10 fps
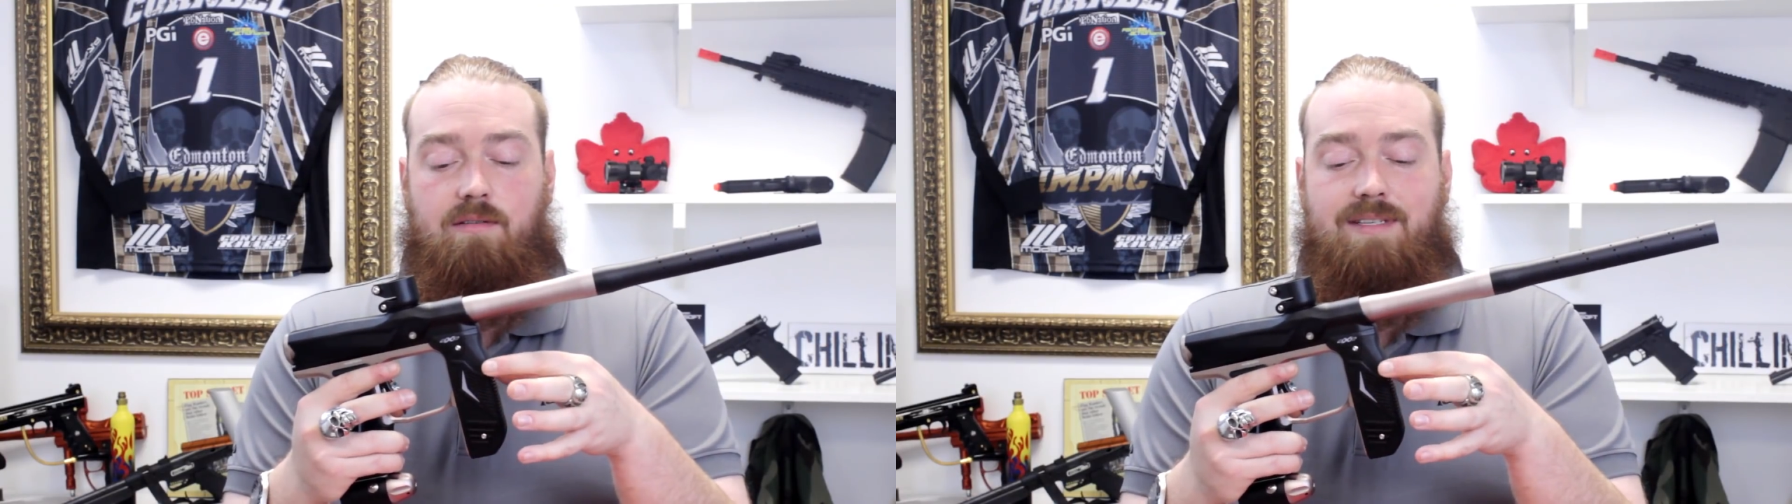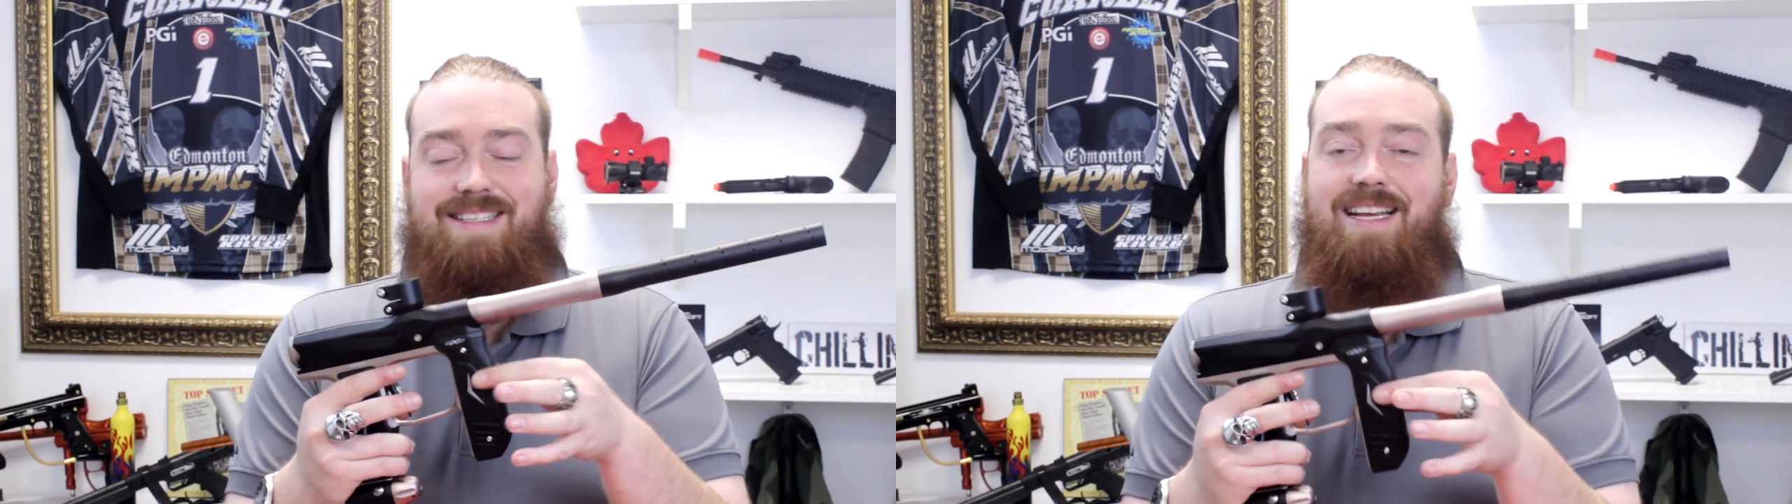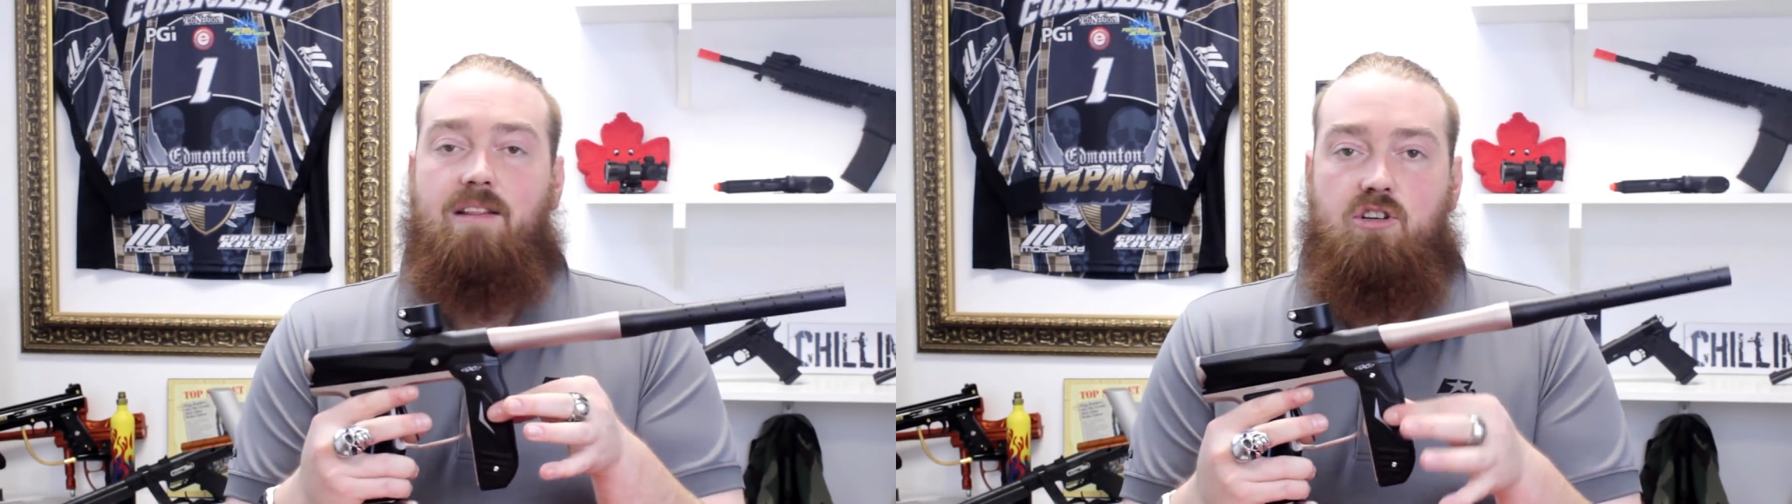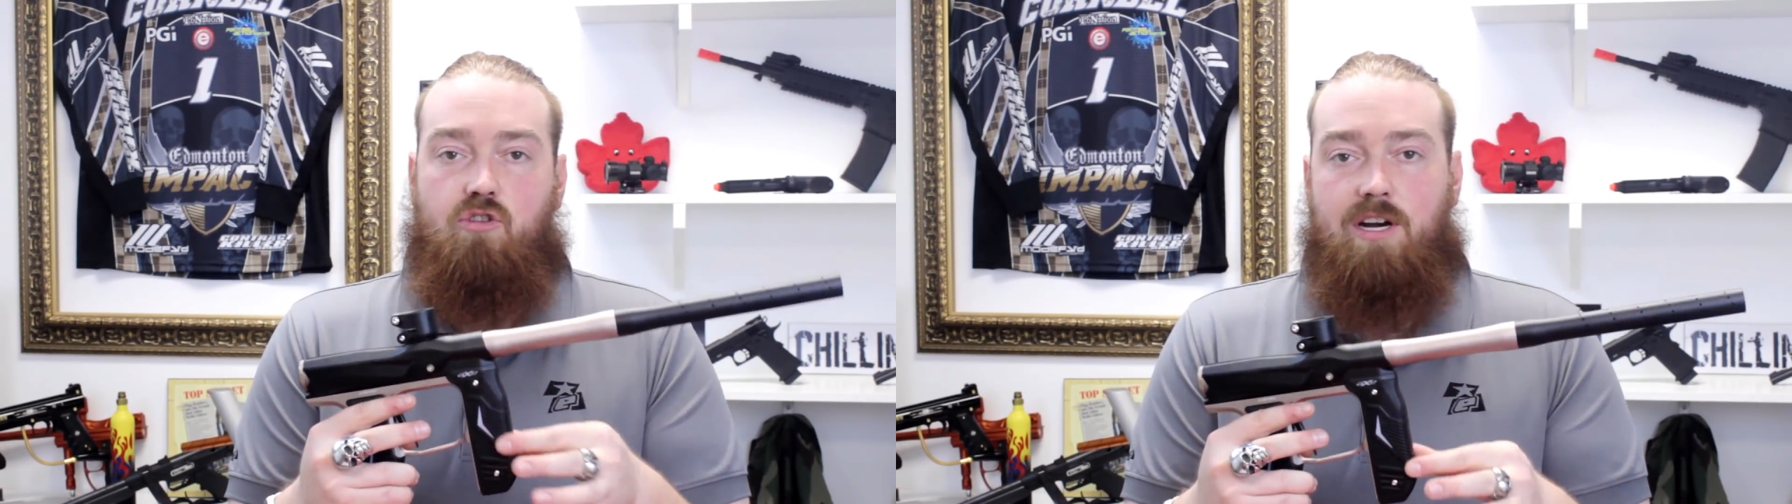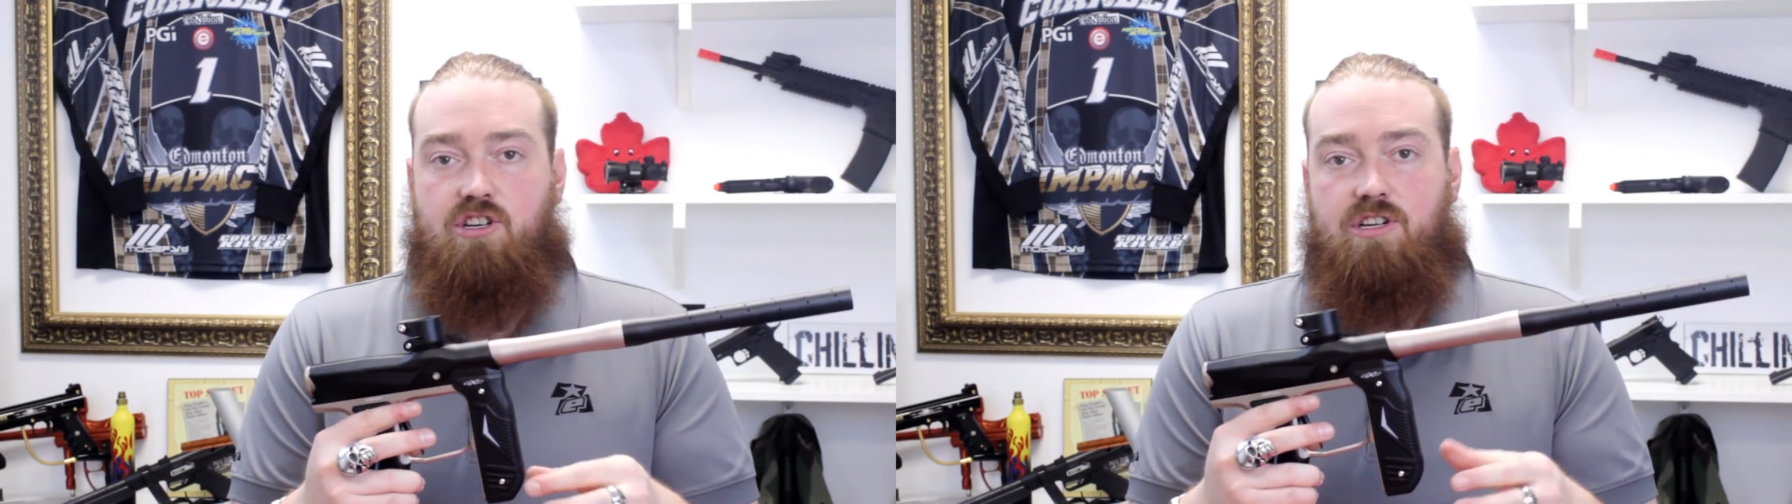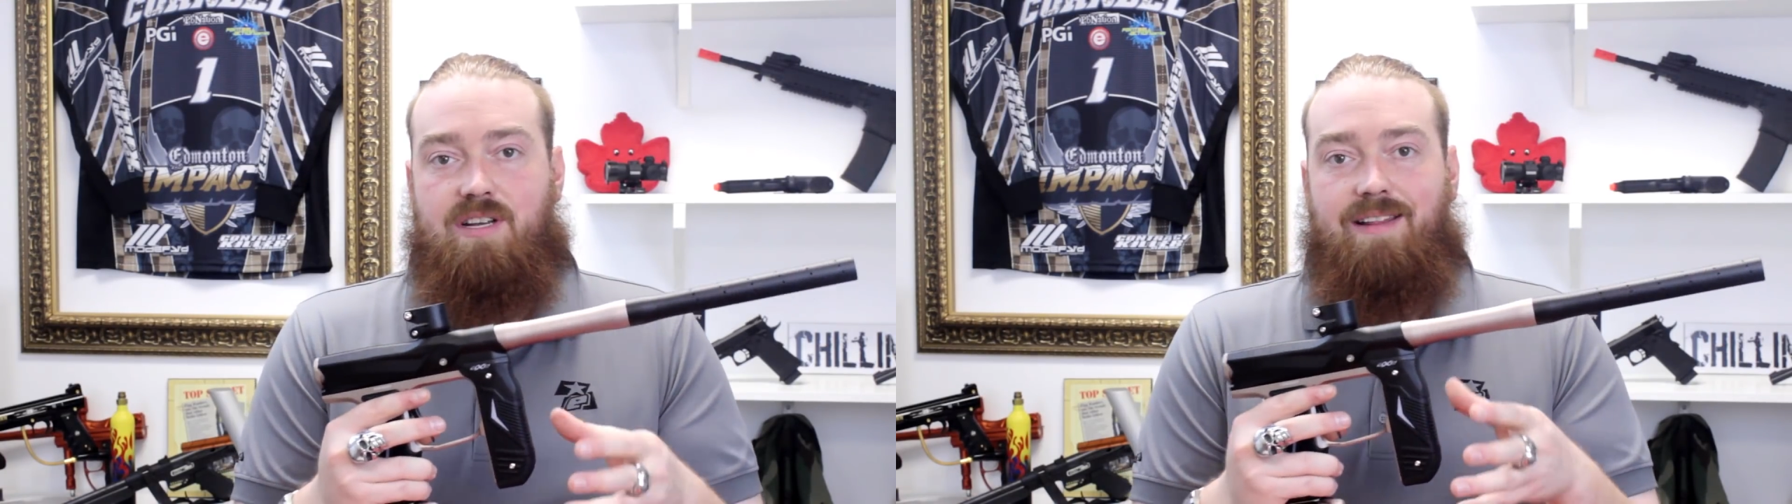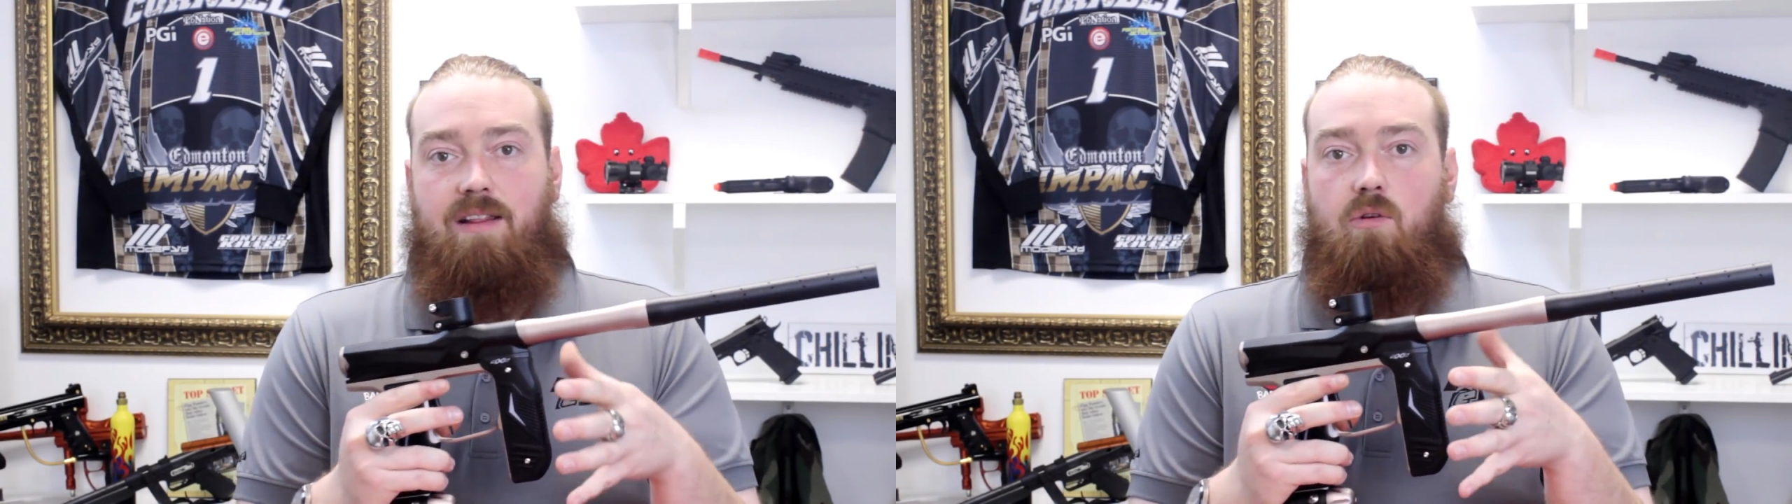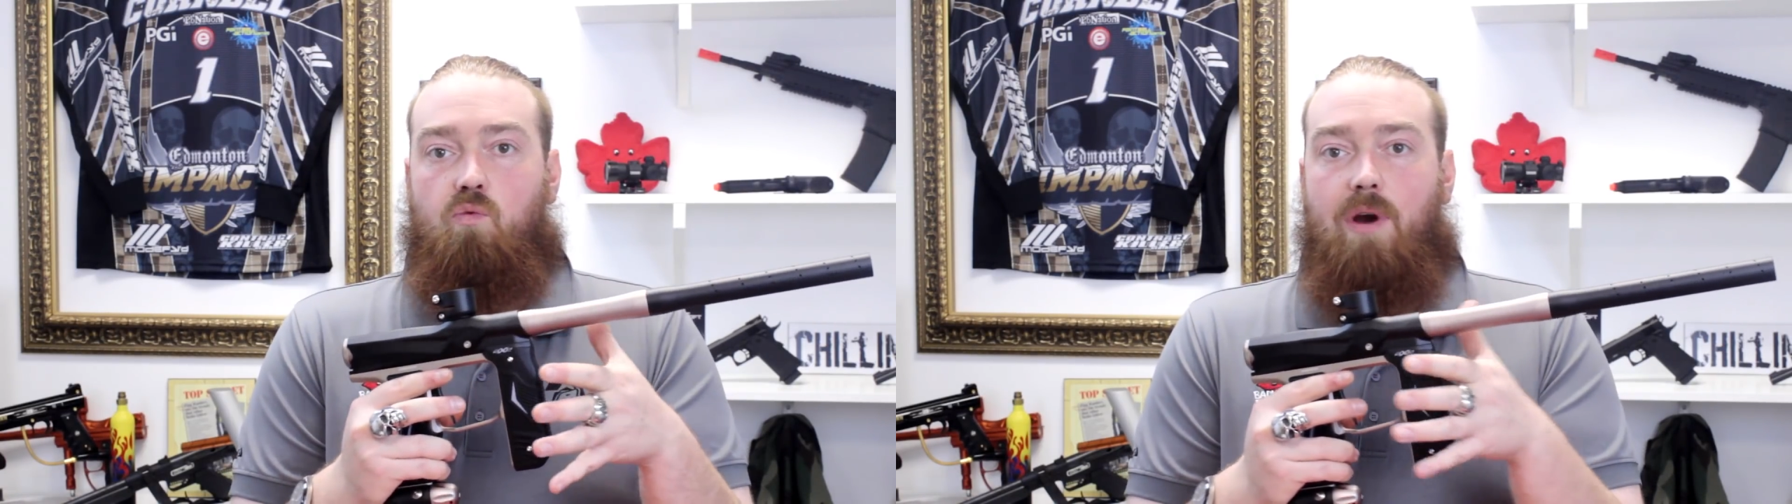sit in the trenches, and then
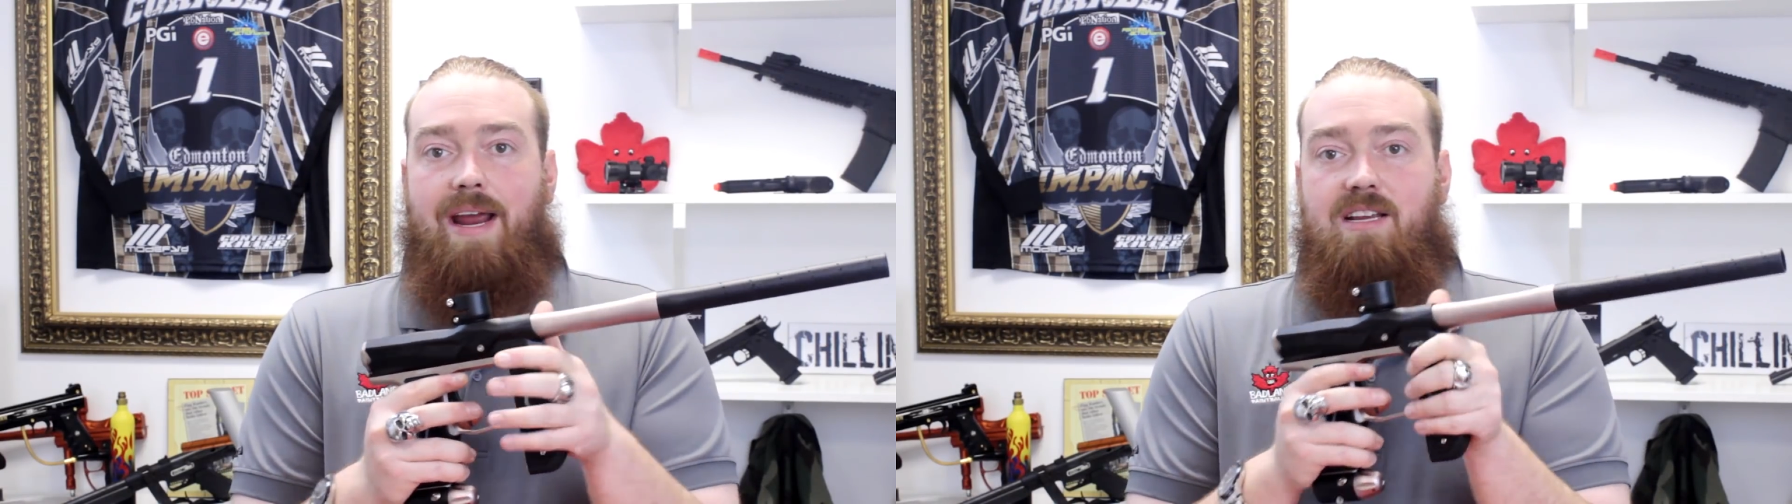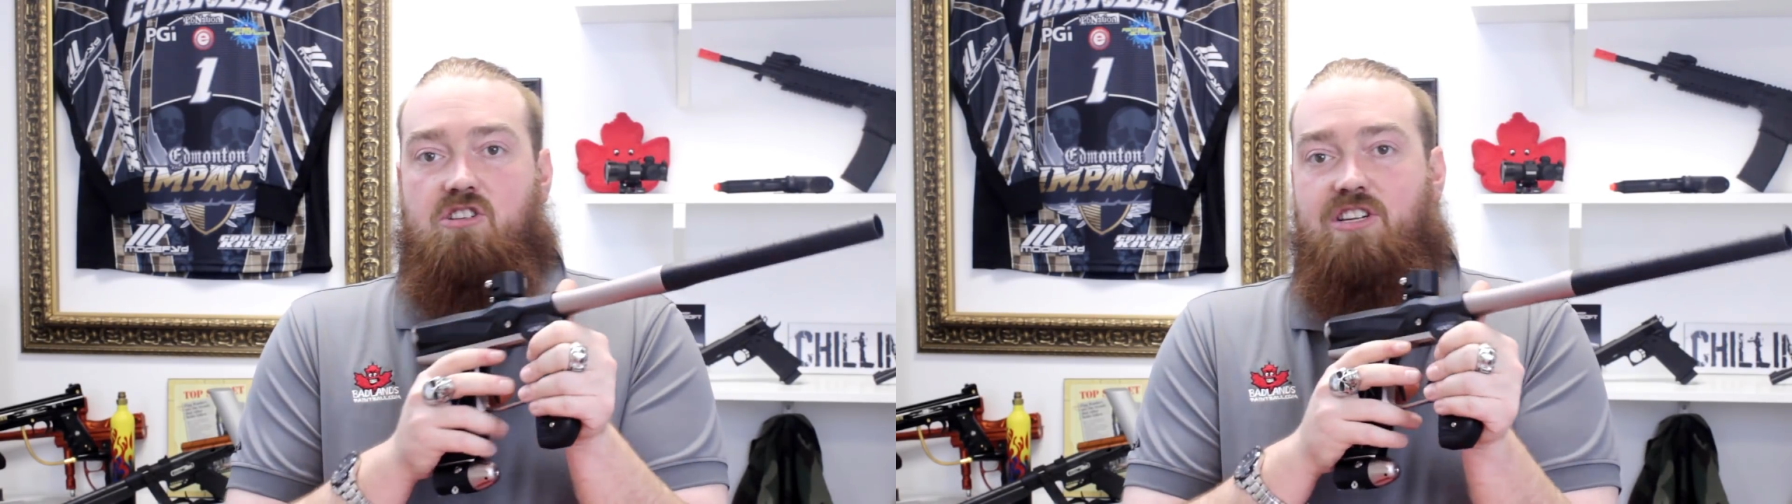the raised